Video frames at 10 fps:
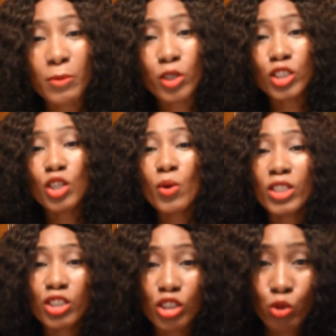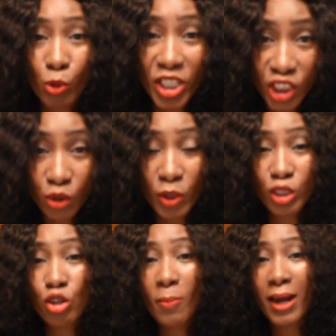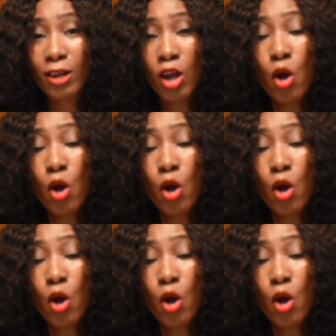because you don't want a situation where you go back